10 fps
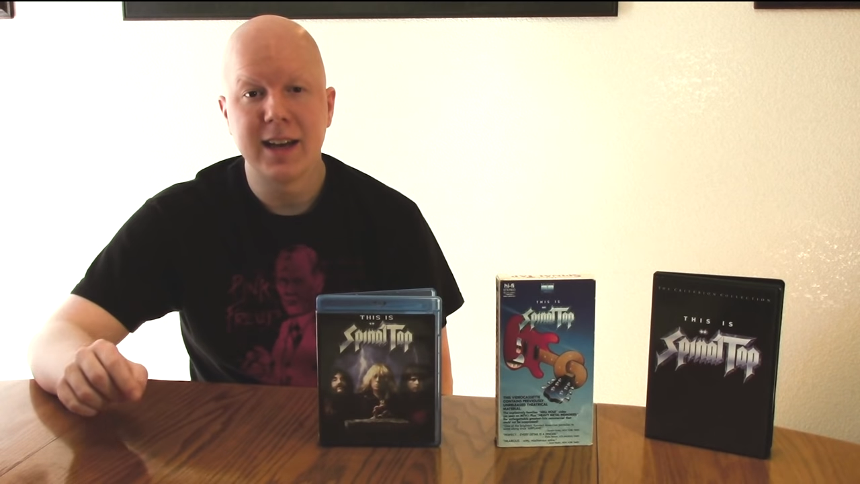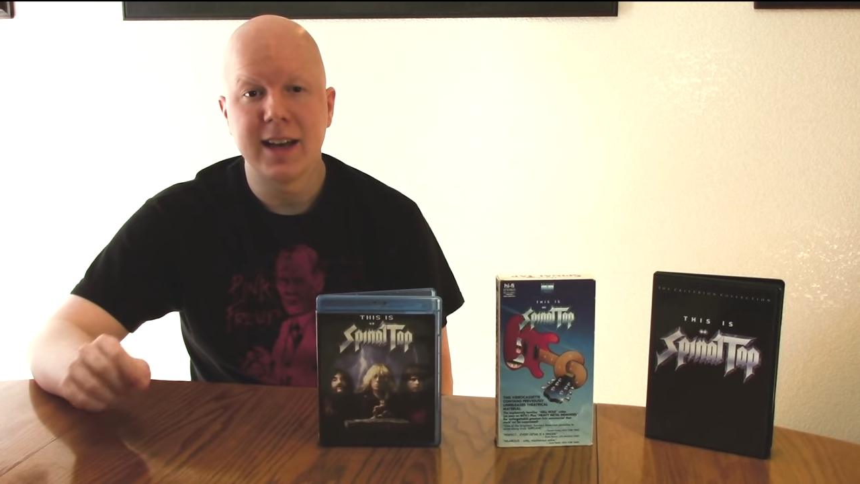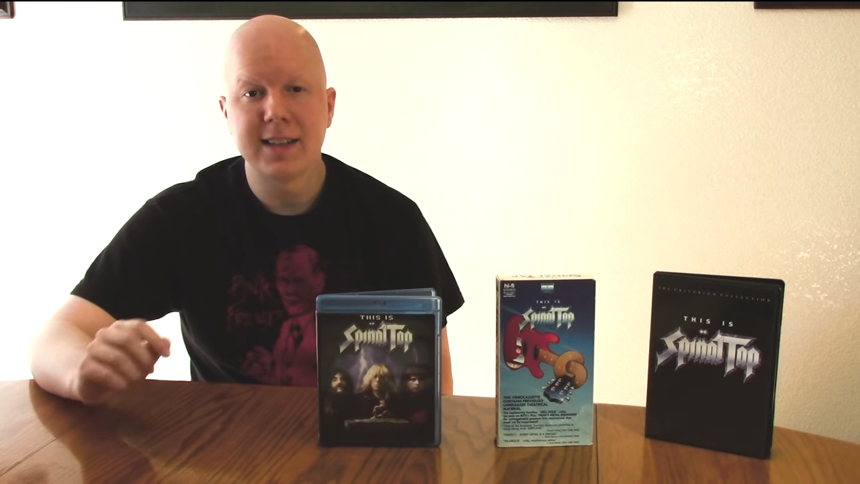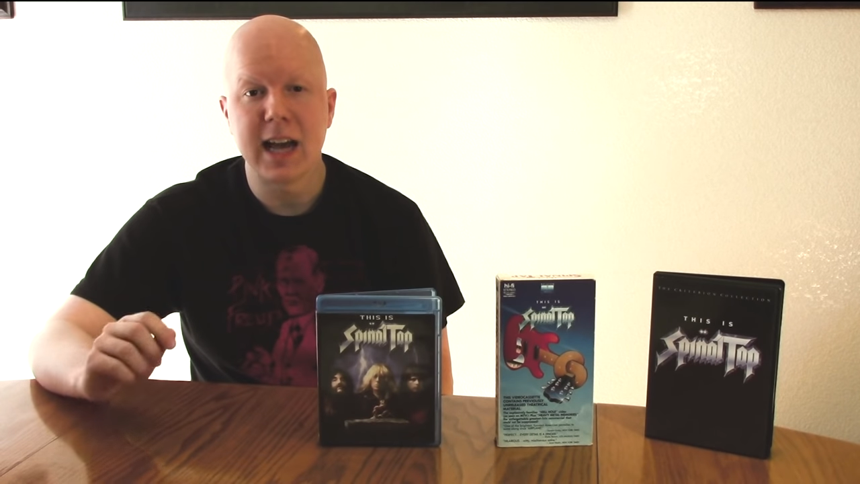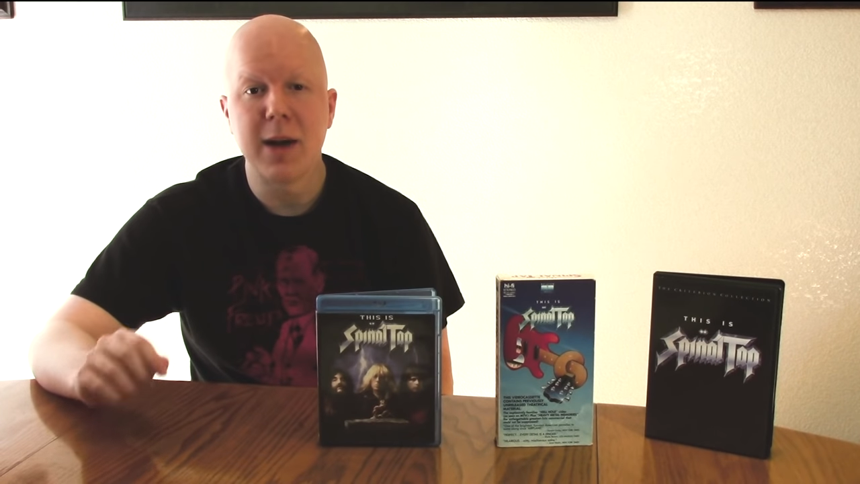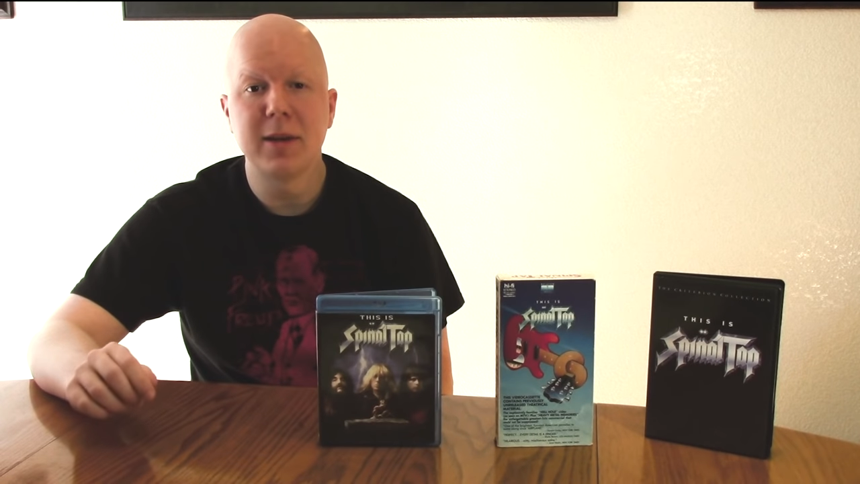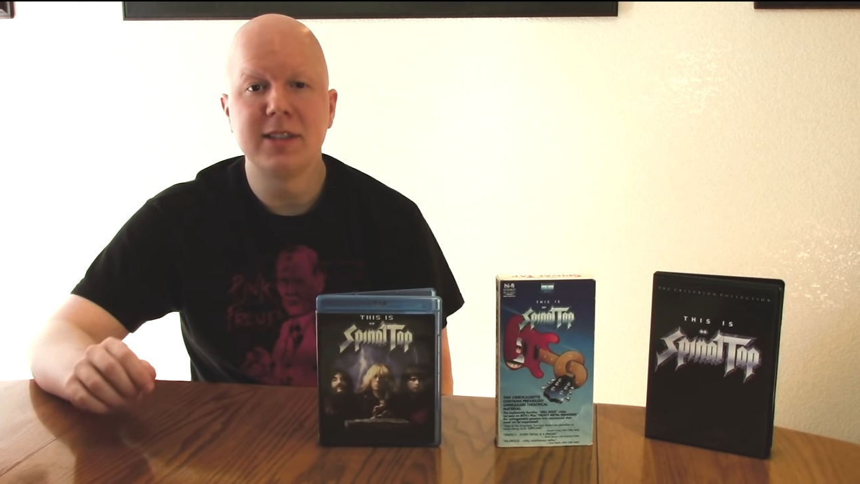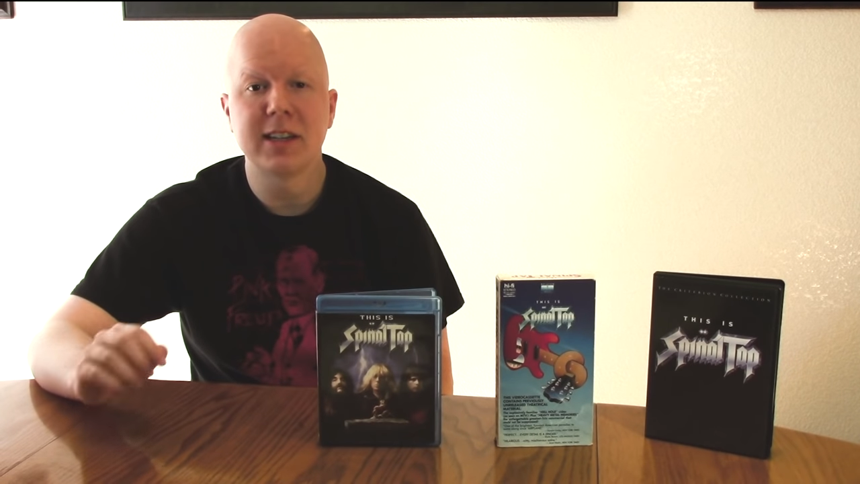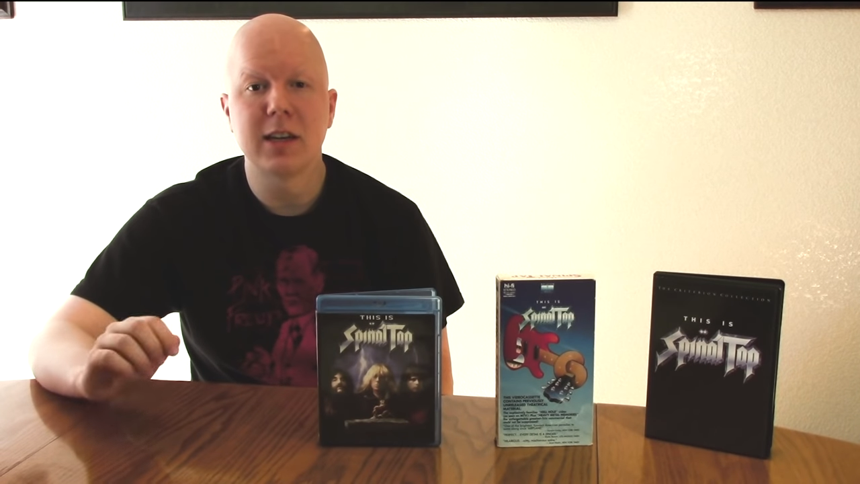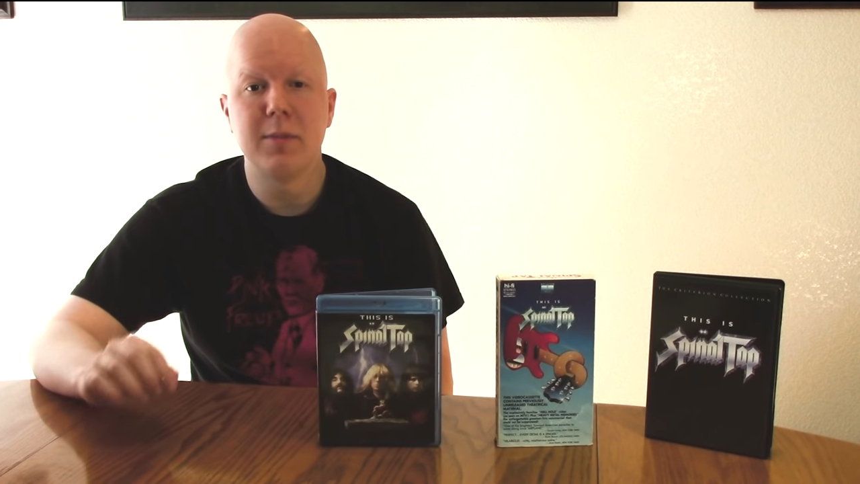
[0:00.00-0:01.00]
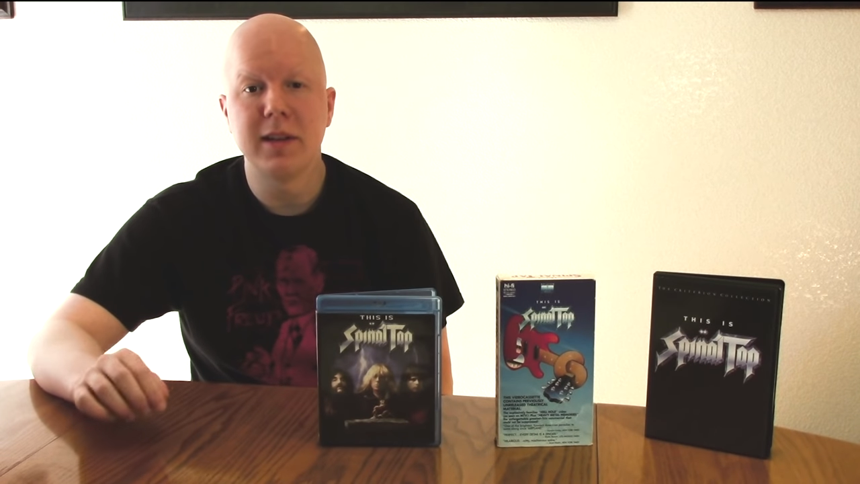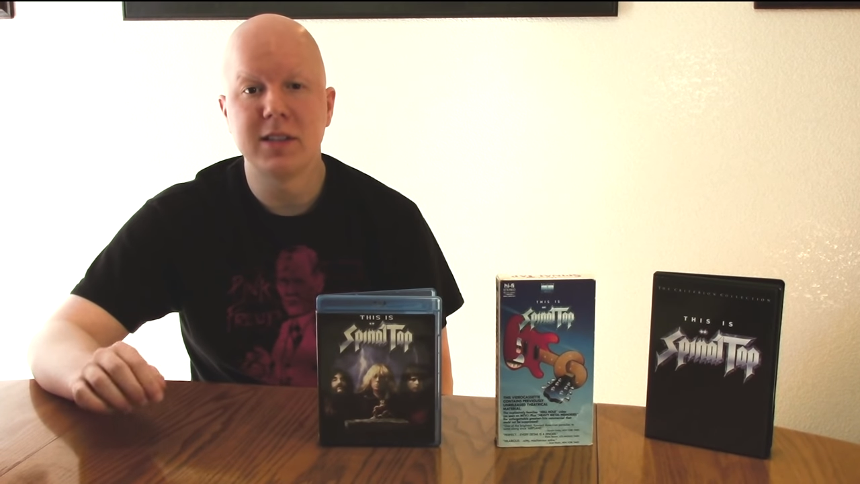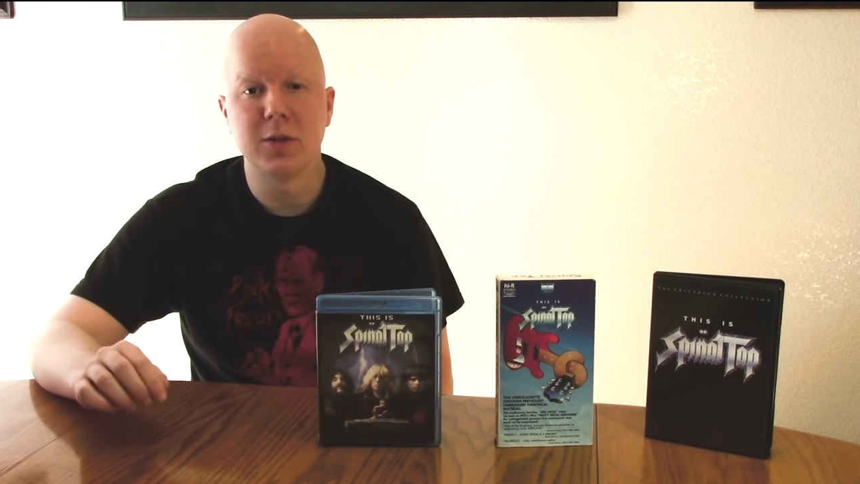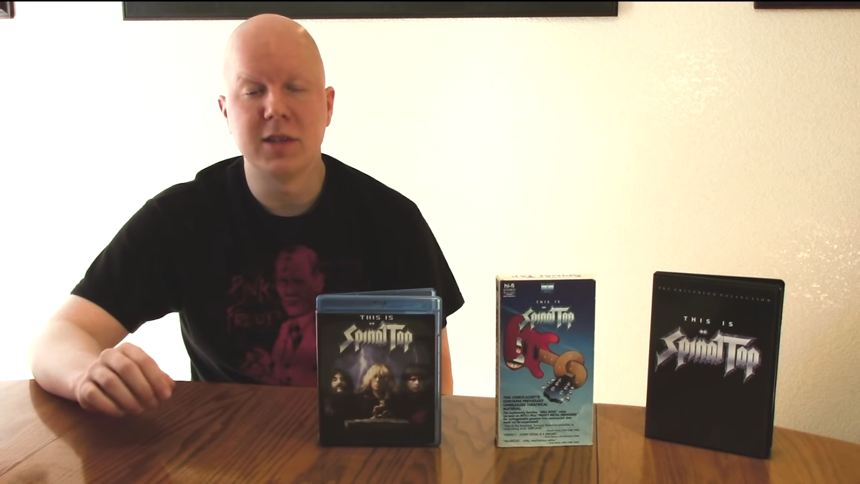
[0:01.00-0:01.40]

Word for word: is how much it commits to